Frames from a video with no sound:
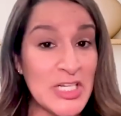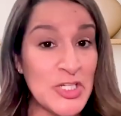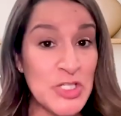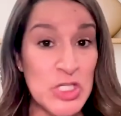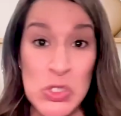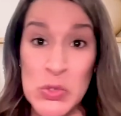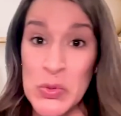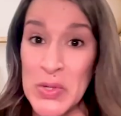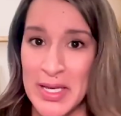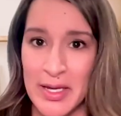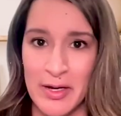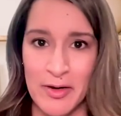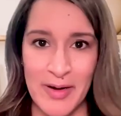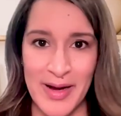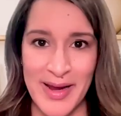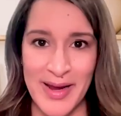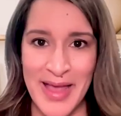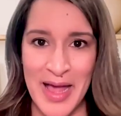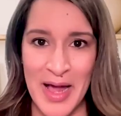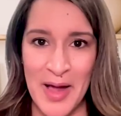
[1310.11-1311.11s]
So
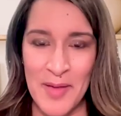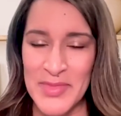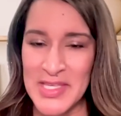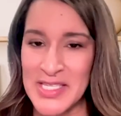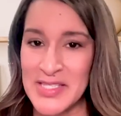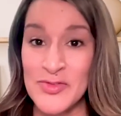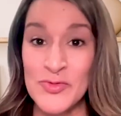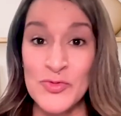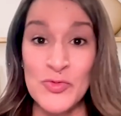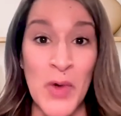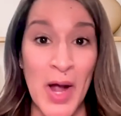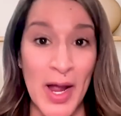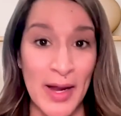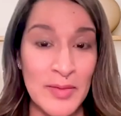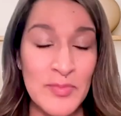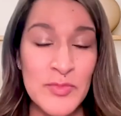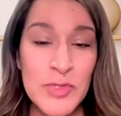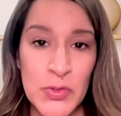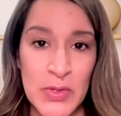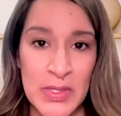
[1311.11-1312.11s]
here I am. This is why
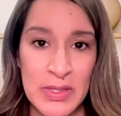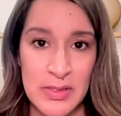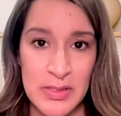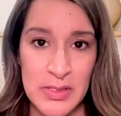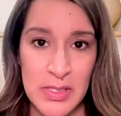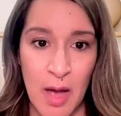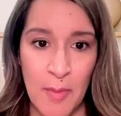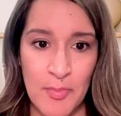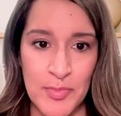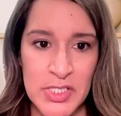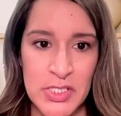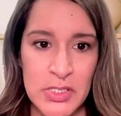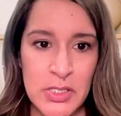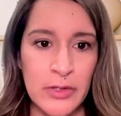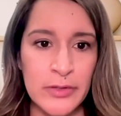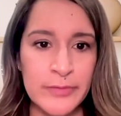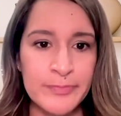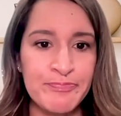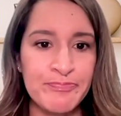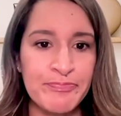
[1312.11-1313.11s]
I'm doing this
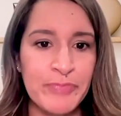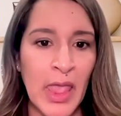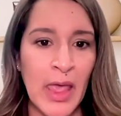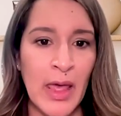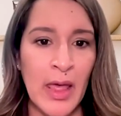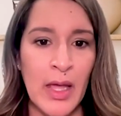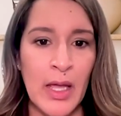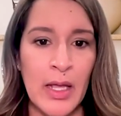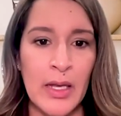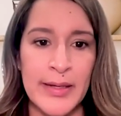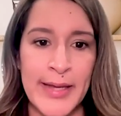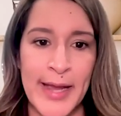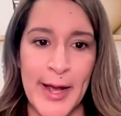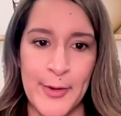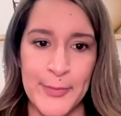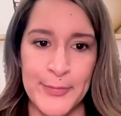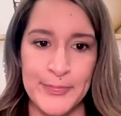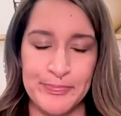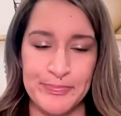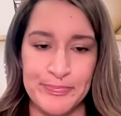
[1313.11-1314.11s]
episode.
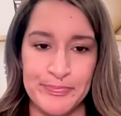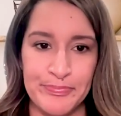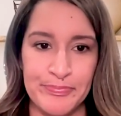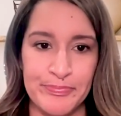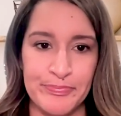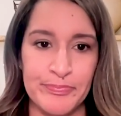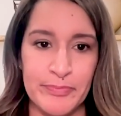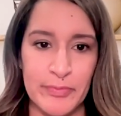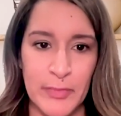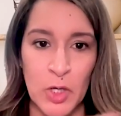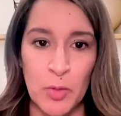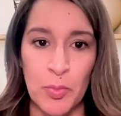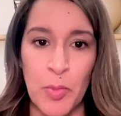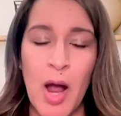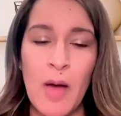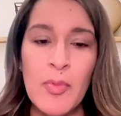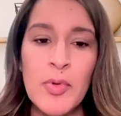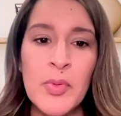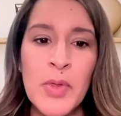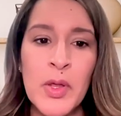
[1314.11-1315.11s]
Now, you're
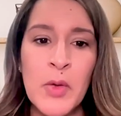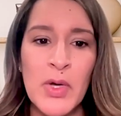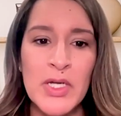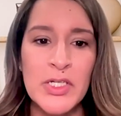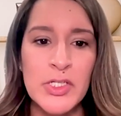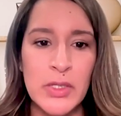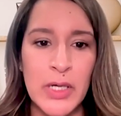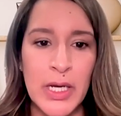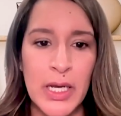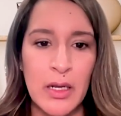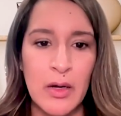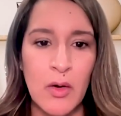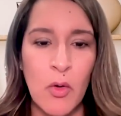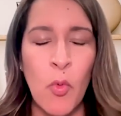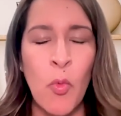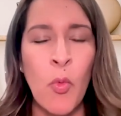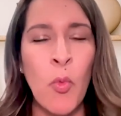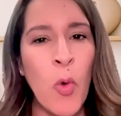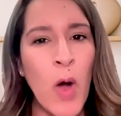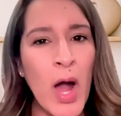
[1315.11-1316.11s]
probably wondering,
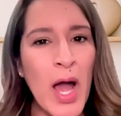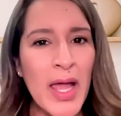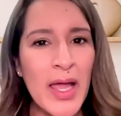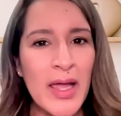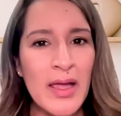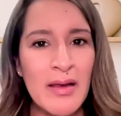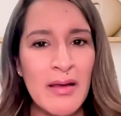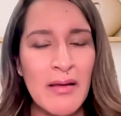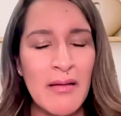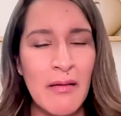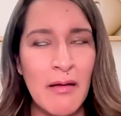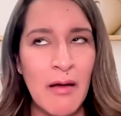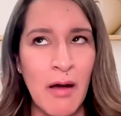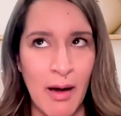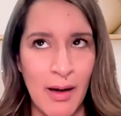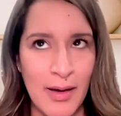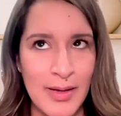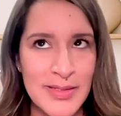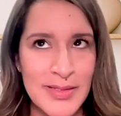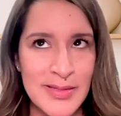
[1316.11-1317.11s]
what
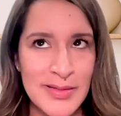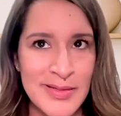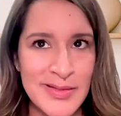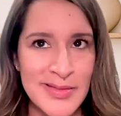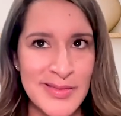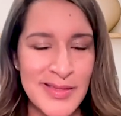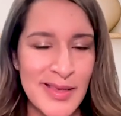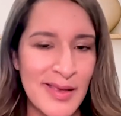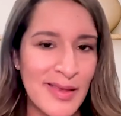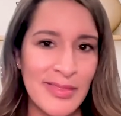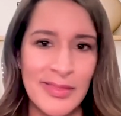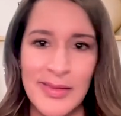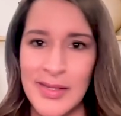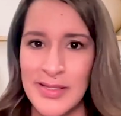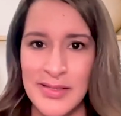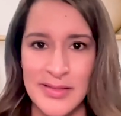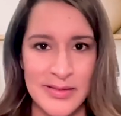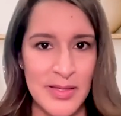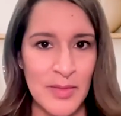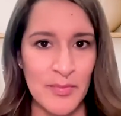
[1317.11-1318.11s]
causes
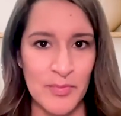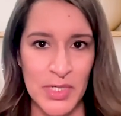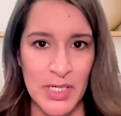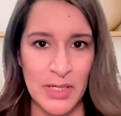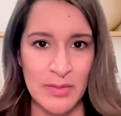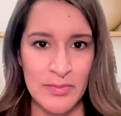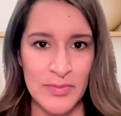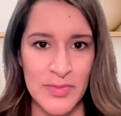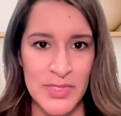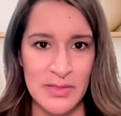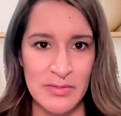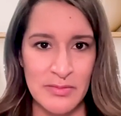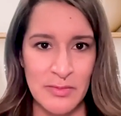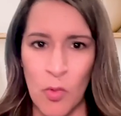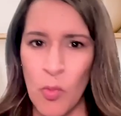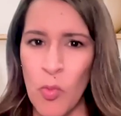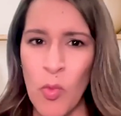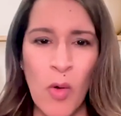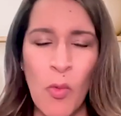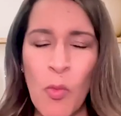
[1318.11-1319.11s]
these symptoms?
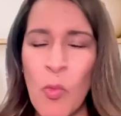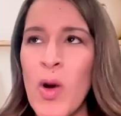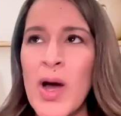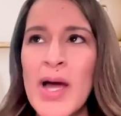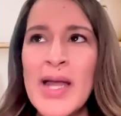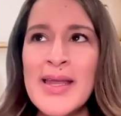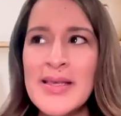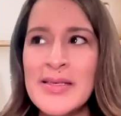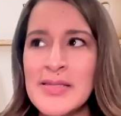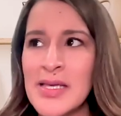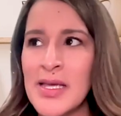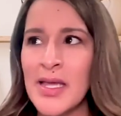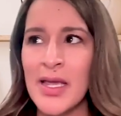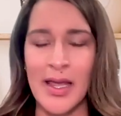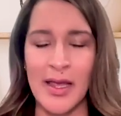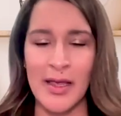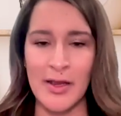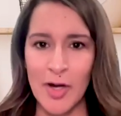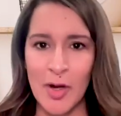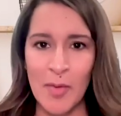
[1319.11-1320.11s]
What is it
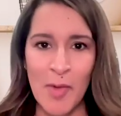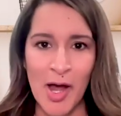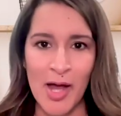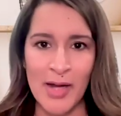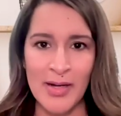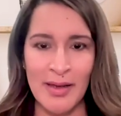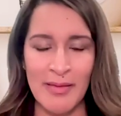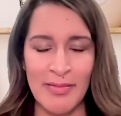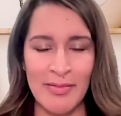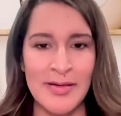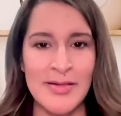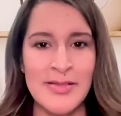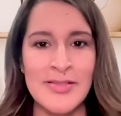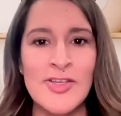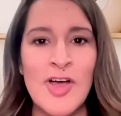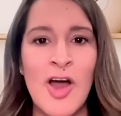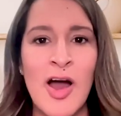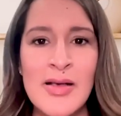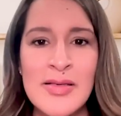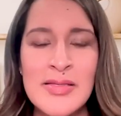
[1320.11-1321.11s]
in our body that is
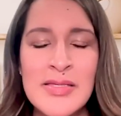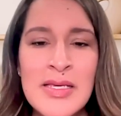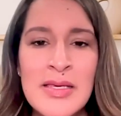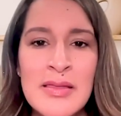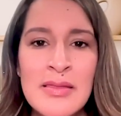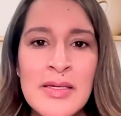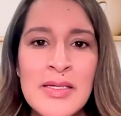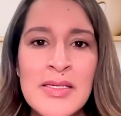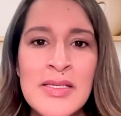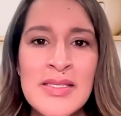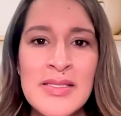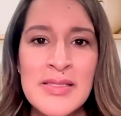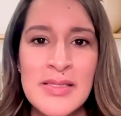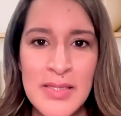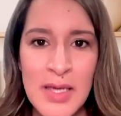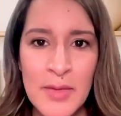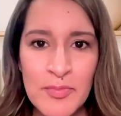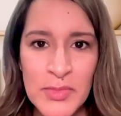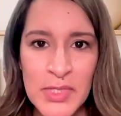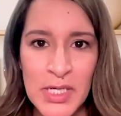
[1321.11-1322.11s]
causing these
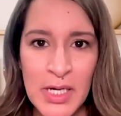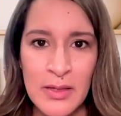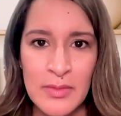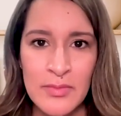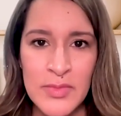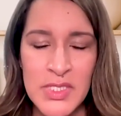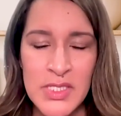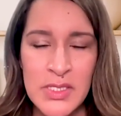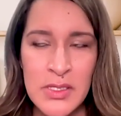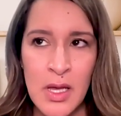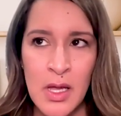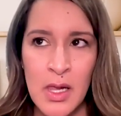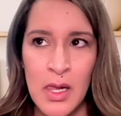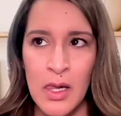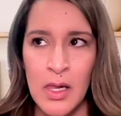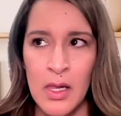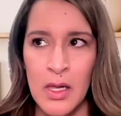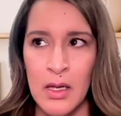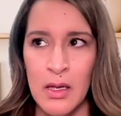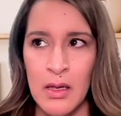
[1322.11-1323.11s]
symptoms
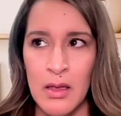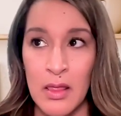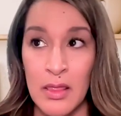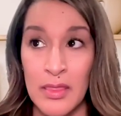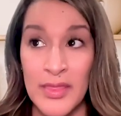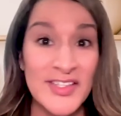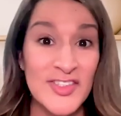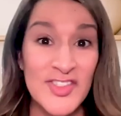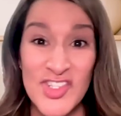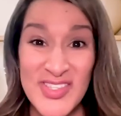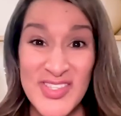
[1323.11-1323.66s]
that